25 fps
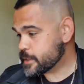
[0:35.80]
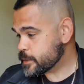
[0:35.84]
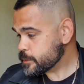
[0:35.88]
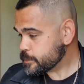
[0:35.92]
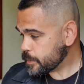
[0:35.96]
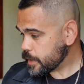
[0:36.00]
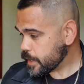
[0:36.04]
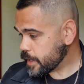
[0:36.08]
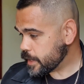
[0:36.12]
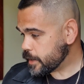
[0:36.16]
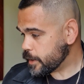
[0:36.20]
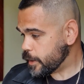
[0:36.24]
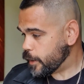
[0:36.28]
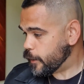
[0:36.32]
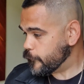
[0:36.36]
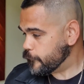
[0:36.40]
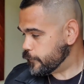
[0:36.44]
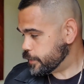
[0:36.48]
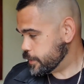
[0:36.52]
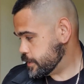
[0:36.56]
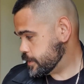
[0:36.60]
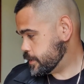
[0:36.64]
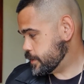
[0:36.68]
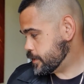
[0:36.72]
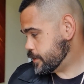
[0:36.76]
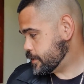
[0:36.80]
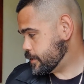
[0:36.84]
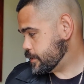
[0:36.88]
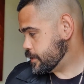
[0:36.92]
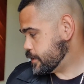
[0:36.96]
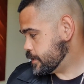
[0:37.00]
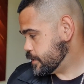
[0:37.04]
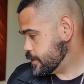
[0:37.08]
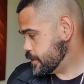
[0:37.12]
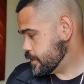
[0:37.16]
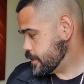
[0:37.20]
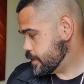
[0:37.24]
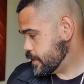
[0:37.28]
is my office.
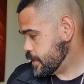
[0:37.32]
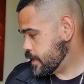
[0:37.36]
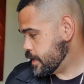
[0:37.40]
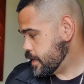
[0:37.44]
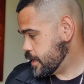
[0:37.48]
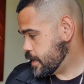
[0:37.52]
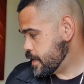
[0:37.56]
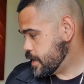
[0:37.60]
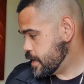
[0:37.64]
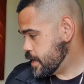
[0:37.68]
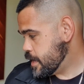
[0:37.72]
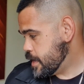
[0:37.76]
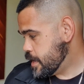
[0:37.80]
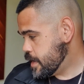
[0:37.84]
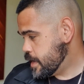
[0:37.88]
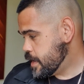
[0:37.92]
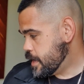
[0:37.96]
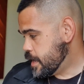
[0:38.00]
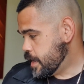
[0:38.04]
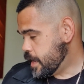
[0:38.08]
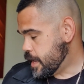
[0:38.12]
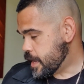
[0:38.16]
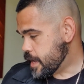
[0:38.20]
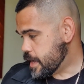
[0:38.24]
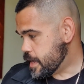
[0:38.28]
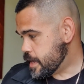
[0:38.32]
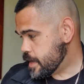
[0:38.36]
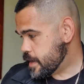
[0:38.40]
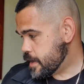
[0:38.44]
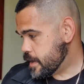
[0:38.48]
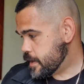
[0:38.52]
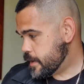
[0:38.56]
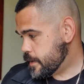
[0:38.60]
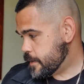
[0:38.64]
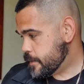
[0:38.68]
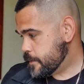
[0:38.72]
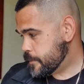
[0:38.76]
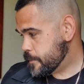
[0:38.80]

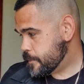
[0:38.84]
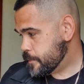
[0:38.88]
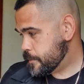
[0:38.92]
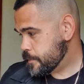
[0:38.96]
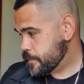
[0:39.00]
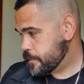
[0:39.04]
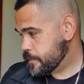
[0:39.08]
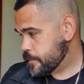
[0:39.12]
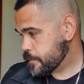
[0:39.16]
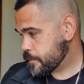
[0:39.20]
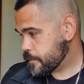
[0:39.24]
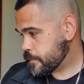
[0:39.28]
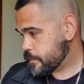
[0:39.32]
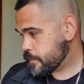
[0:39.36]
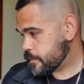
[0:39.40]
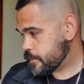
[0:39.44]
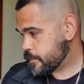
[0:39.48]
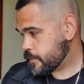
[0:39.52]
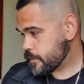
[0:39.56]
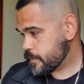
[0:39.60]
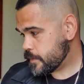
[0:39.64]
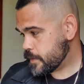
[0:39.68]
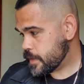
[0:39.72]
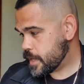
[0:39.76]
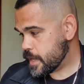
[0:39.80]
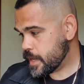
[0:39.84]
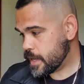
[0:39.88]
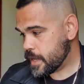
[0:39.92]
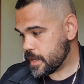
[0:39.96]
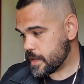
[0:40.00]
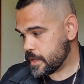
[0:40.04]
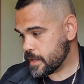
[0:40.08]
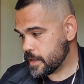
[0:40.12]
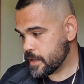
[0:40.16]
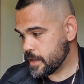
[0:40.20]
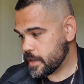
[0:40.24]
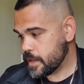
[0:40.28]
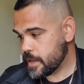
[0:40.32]
Yeah,
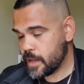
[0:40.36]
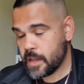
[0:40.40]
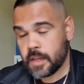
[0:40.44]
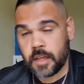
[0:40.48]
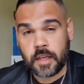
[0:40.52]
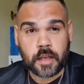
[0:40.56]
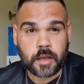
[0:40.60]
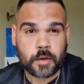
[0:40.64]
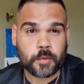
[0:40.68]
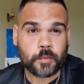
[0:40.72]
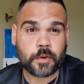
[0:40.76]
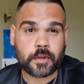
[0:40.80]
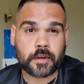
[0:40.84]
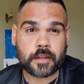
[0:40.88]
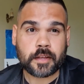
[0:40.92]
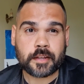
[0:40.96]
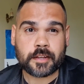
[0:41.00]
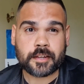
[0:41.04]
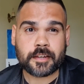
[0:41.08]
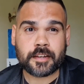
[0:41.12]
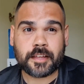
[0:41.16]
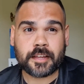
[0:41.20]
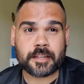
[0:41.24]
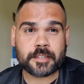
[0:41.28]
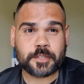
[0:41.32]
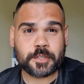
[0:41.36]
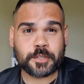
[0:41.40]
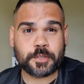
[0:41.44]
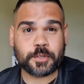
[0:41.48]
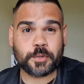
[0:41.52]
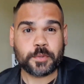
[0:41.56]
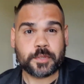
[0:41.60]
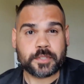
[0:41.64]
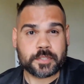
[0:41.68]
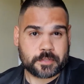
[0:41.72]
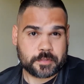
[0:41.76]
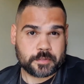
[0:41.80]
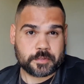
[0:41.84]
what I like to do
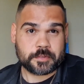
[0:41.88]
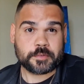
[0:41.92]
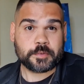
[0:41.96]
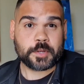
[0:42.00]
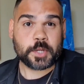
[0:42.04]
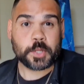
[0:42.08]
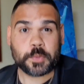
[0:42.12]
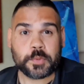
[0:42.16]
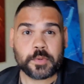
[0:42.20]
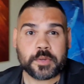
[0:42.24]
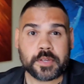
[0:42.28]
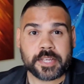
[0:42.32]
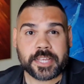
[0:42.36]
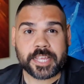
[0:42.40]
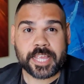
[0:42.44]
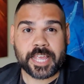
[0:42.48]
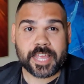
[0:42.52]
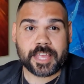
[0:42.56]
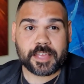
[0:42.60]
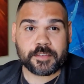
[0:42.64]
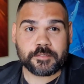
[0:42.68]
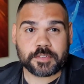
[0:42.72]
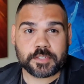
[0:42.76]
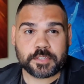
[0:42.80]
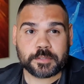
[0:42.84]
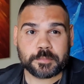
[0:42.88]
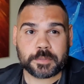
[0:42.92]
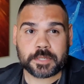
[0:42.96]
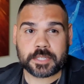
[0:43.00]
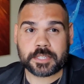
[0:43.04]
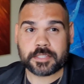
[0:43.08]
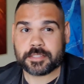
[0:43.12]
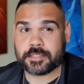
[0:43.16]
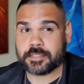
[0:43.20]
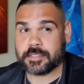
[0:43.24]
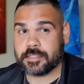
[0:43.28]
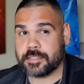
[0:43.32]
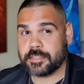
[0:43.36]
is canvas
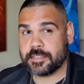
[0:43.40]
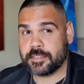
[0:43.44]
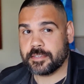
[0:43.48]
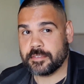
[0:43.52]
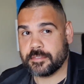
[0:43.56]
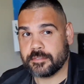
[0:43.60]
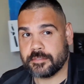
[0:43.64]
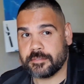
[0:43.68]
pieces